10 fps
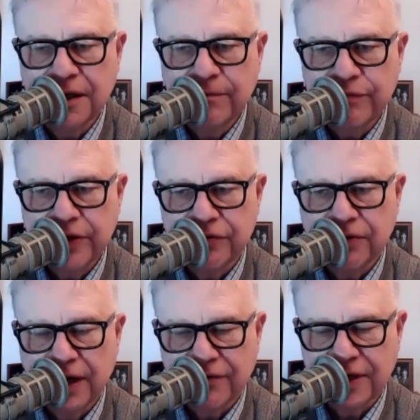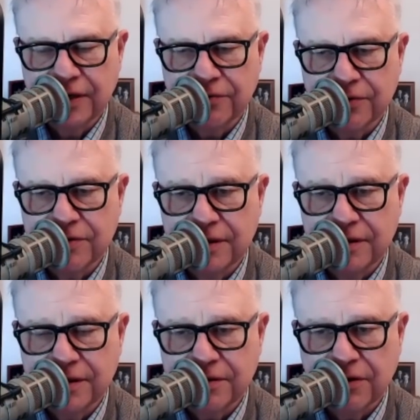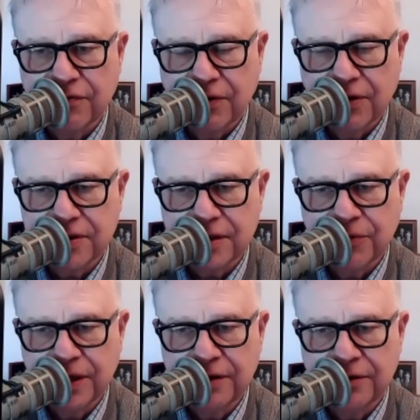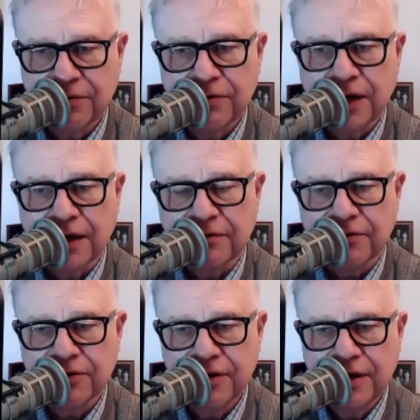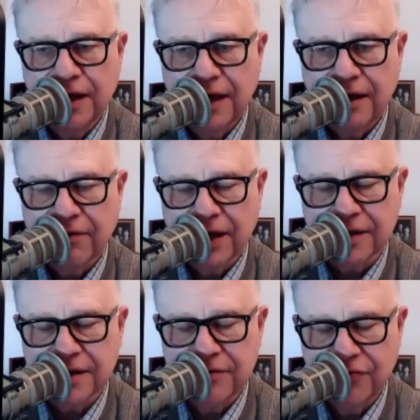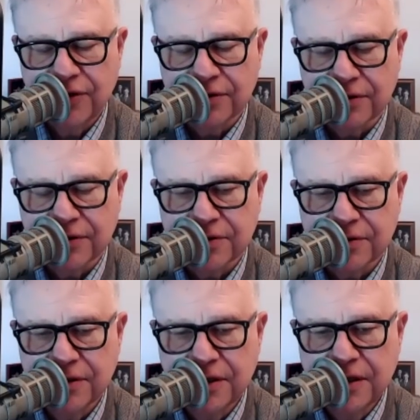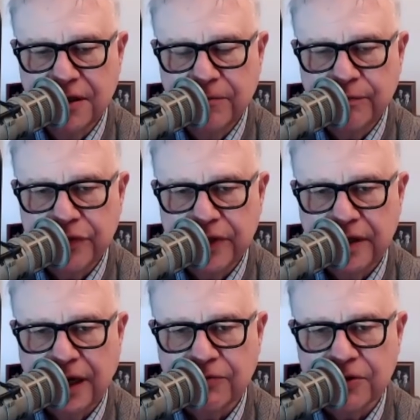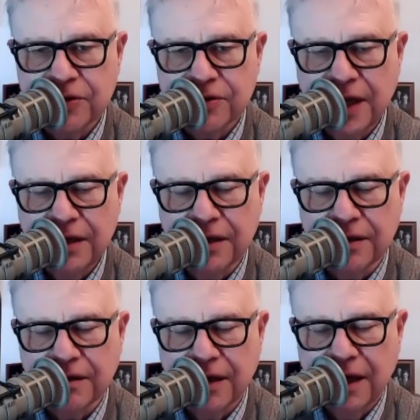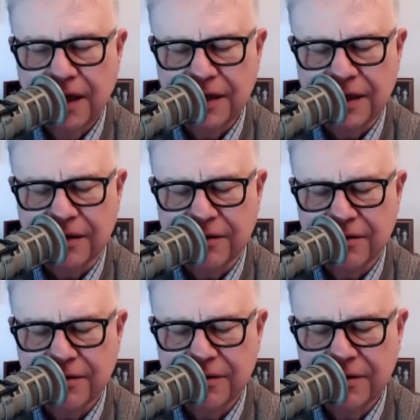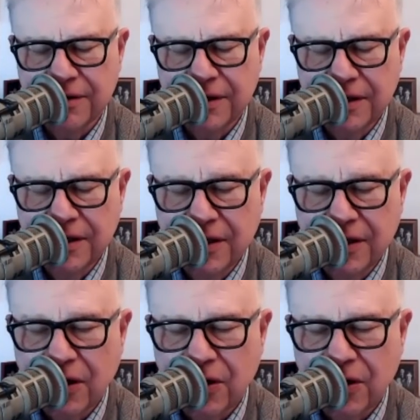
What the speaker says: if you have an interest in this or have lost someone in your own life, how that feels. And I was saying, Annie, are